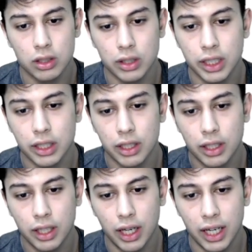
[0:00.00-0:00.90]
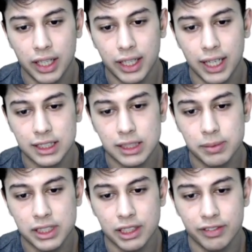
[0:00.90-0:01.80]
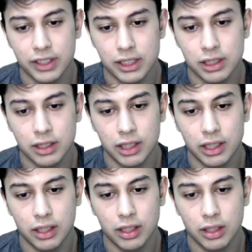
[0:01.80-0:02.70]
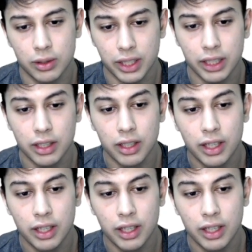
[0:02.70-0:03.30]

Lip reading: okay, and it has some surface, okay.